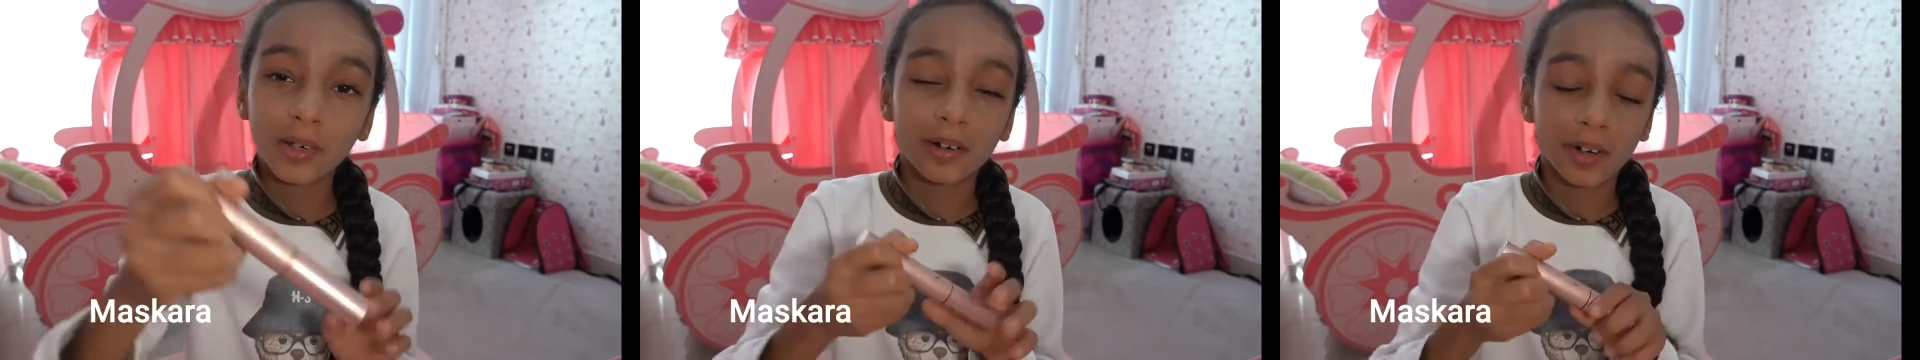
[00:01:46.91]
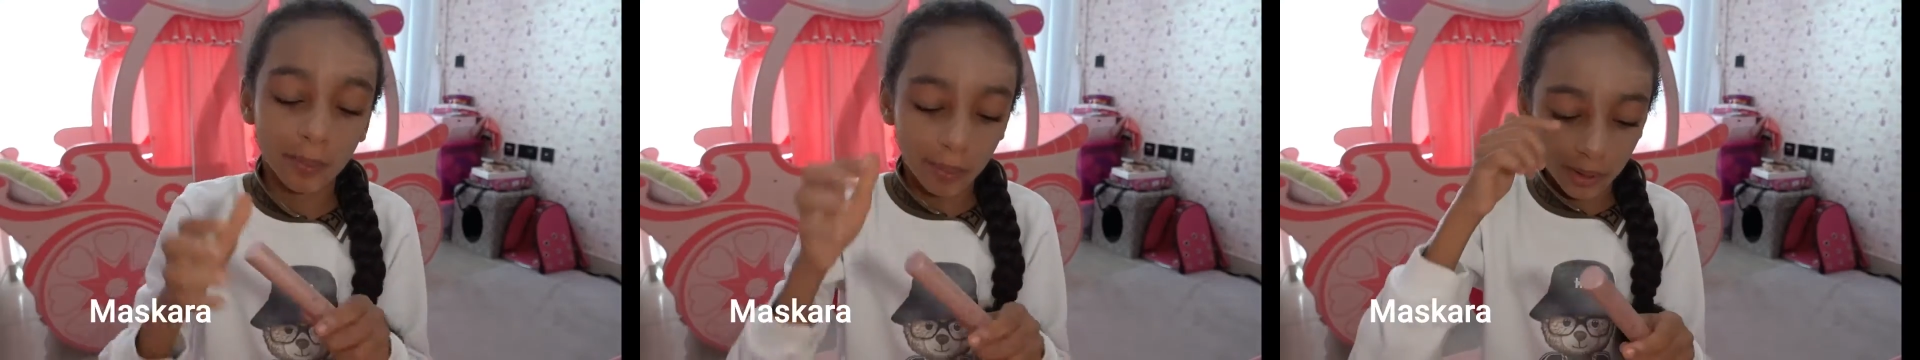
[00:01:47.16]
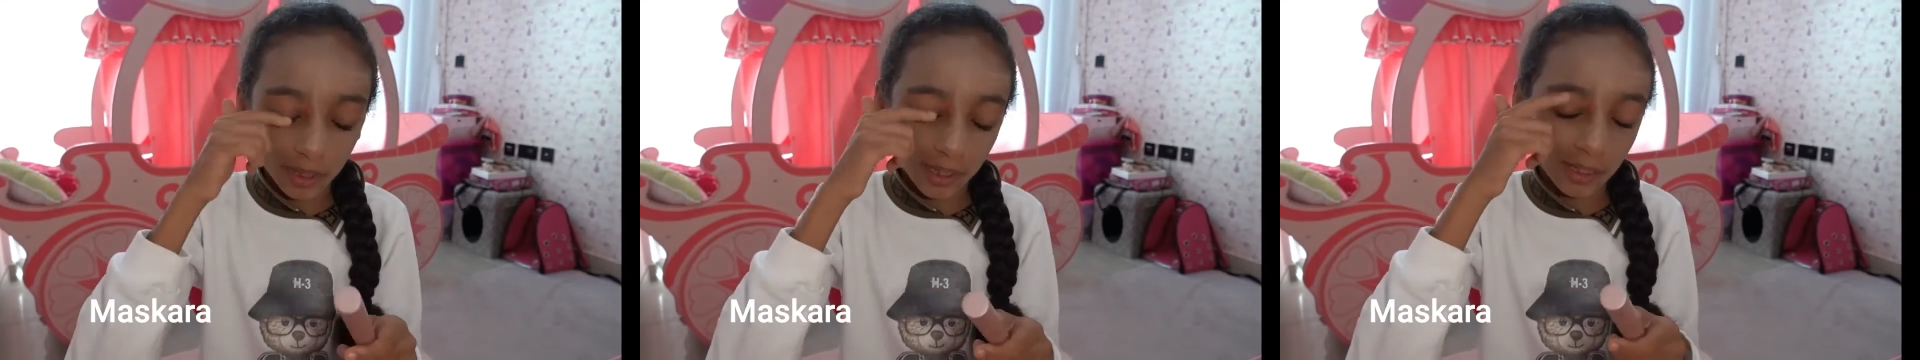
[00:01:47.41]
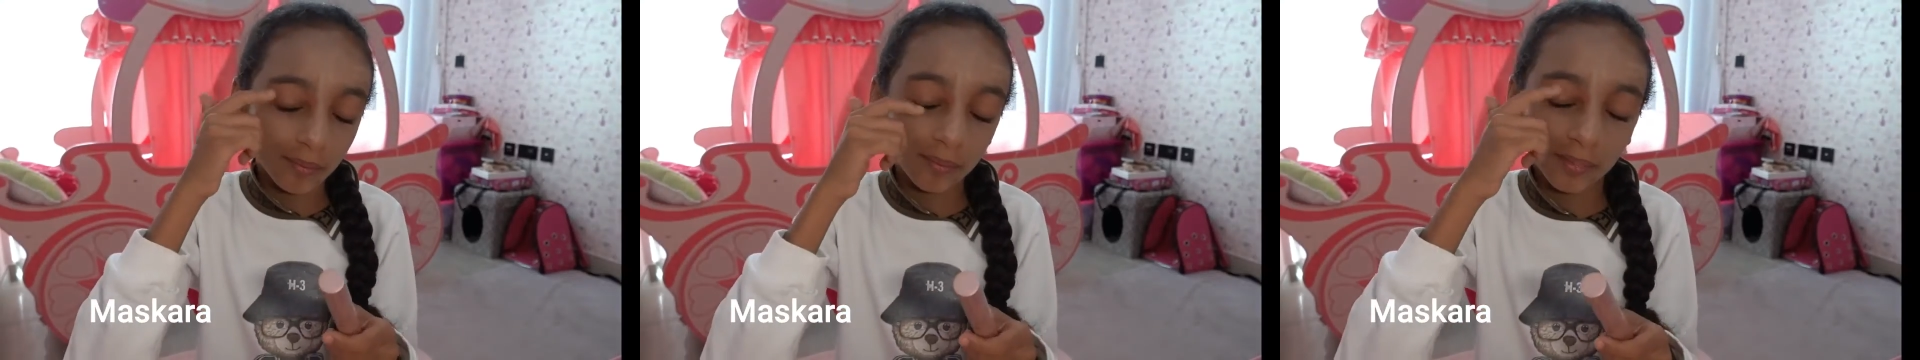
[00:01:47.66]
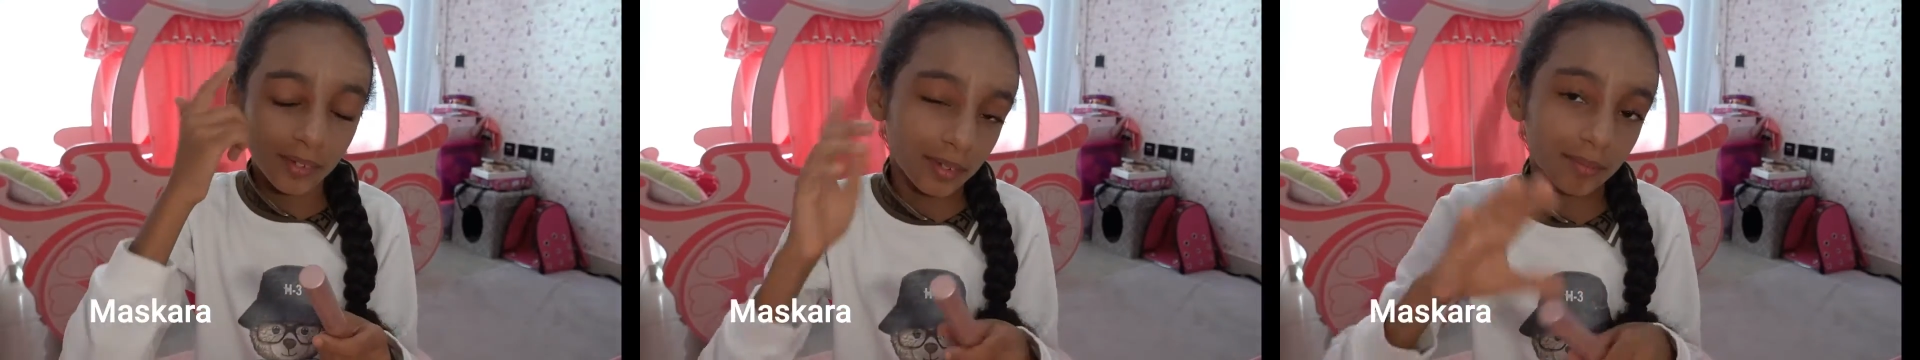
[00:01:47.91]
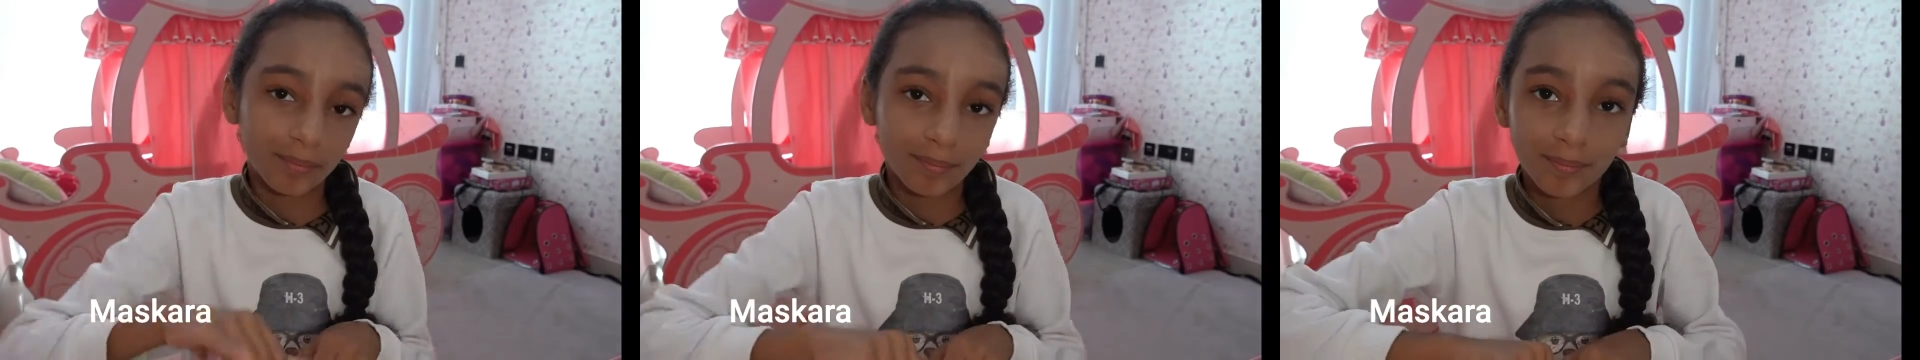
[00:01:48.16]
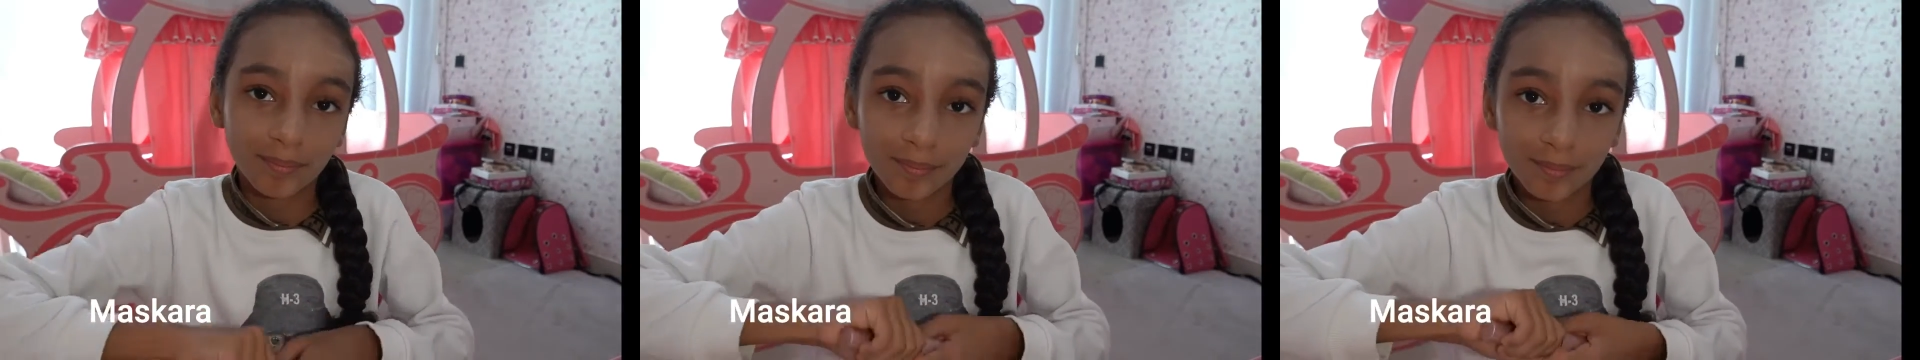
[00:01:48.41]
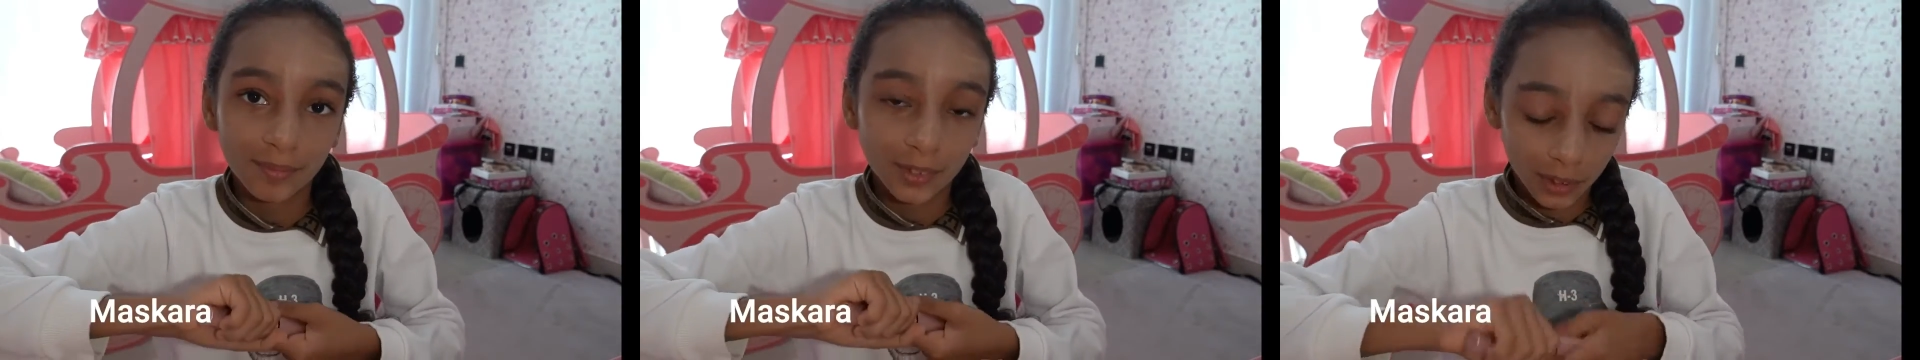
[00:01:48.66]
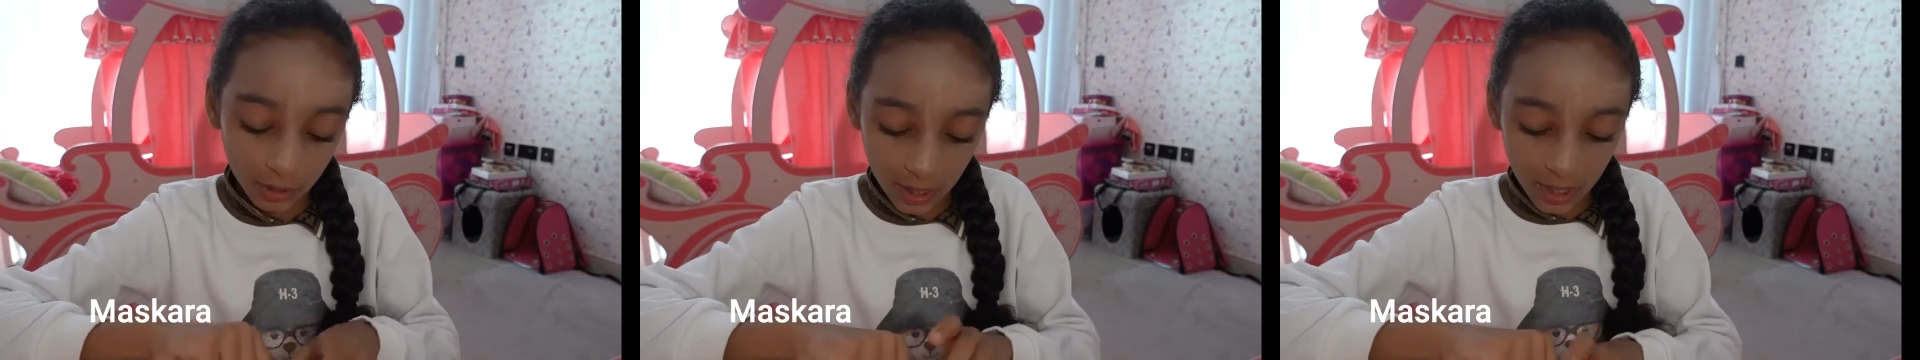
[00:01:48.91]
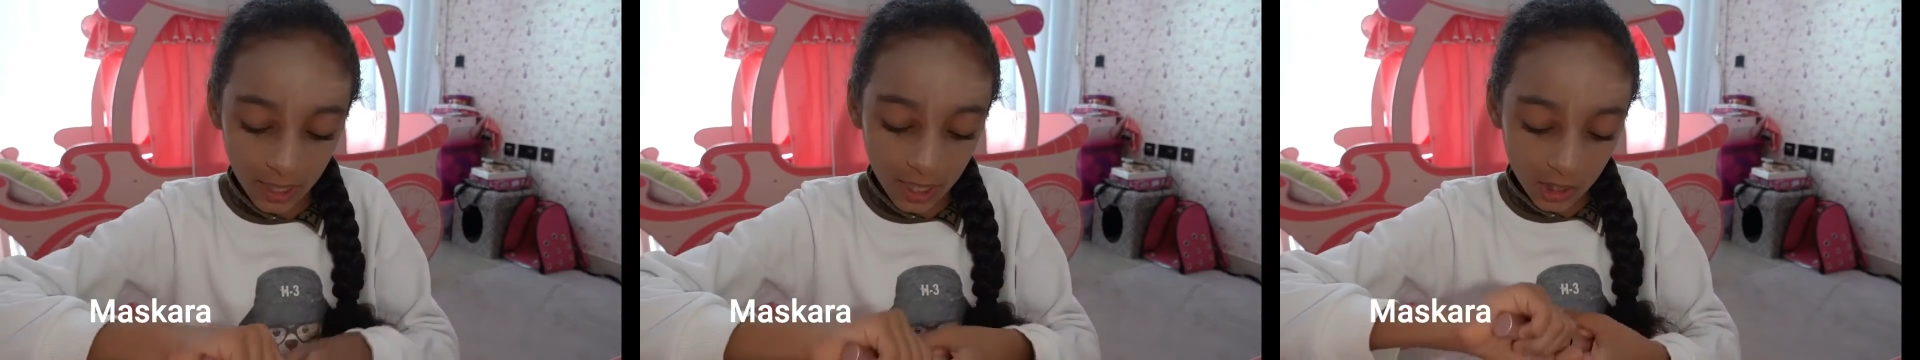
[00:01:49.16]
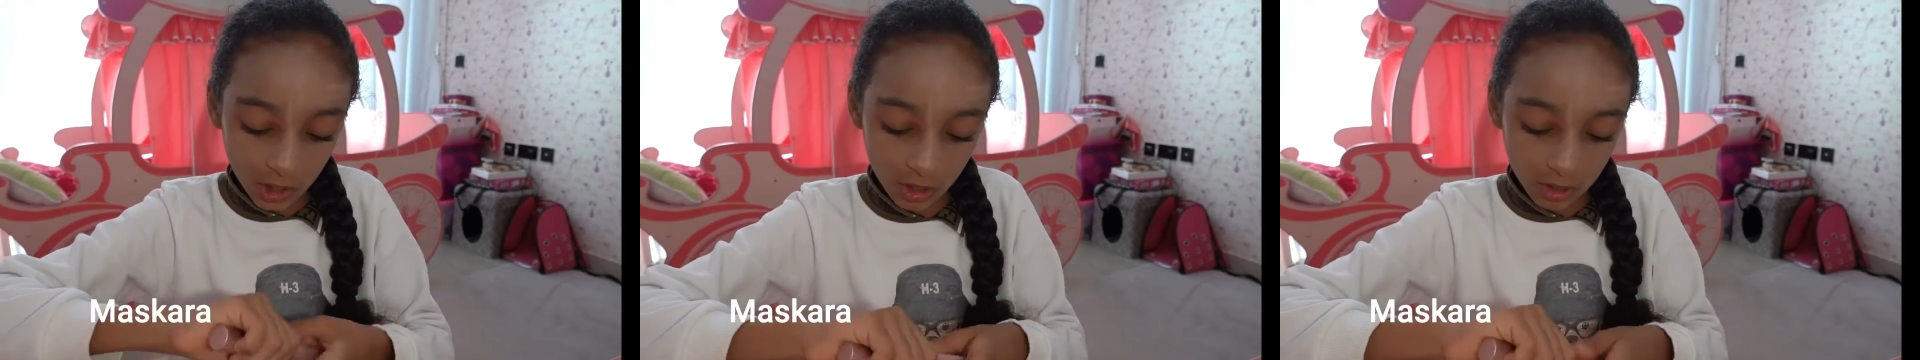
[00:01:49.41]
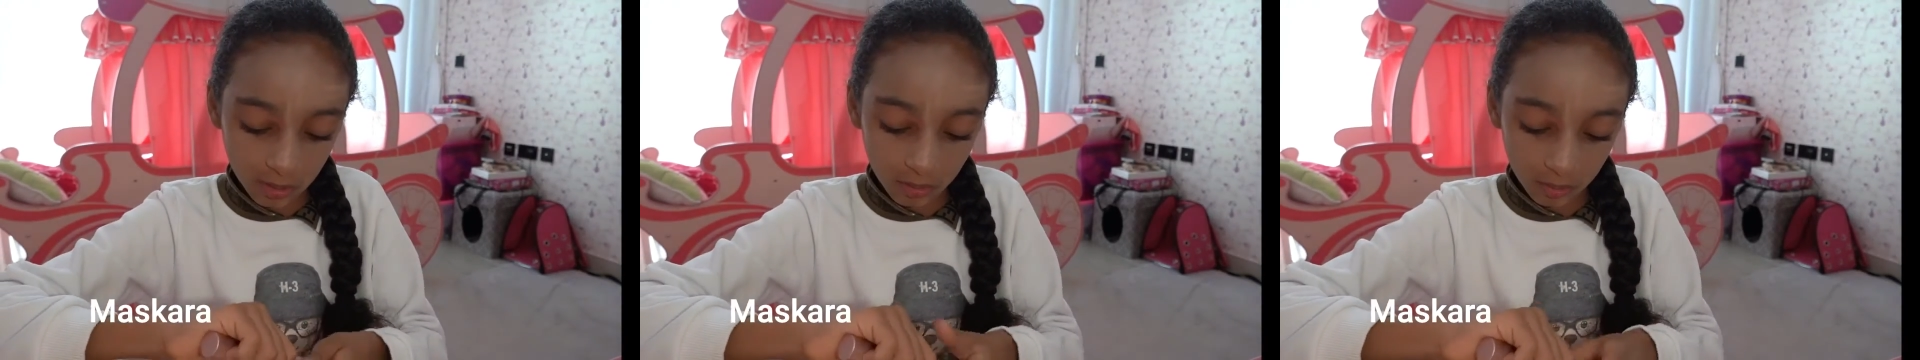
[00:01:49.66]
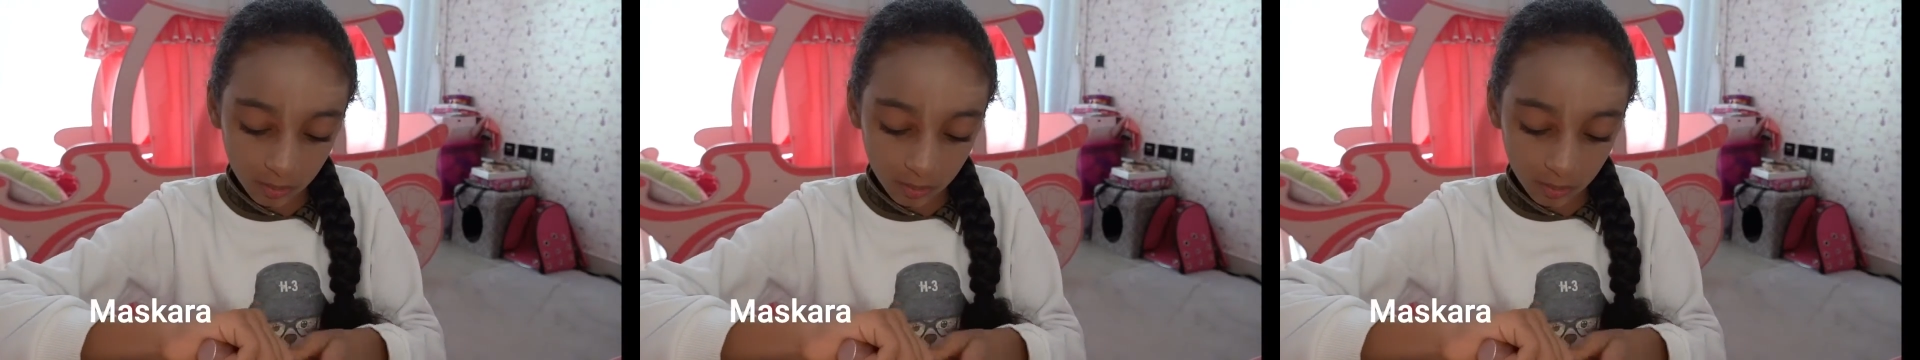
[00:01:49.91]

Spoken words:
where you put it in your eyelashes.